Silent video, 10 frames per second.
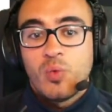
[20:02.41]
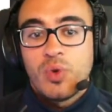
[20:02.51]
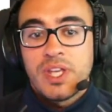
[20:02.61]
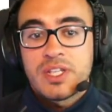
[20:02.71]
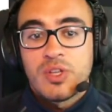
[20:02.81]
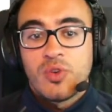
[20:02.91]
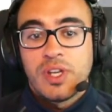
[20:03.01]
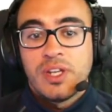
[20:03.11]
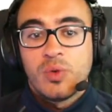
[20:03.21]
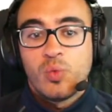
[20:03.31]
we just log
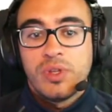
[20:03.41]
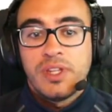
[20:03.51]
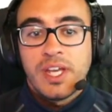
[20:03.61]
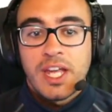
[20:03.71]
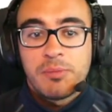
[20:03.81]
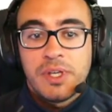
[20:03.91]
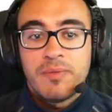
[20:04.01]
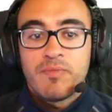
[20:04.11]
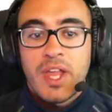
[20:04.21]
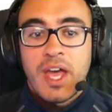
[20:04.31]
in with the
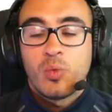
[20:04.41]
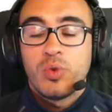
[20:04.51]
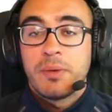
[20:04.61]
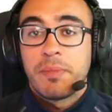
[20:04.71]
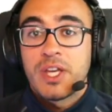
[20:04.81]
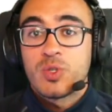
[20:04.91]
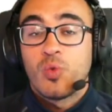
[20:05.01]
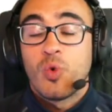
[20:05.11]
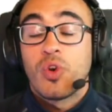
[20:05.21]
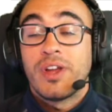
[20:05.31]
admin and with the
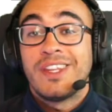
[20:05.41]
password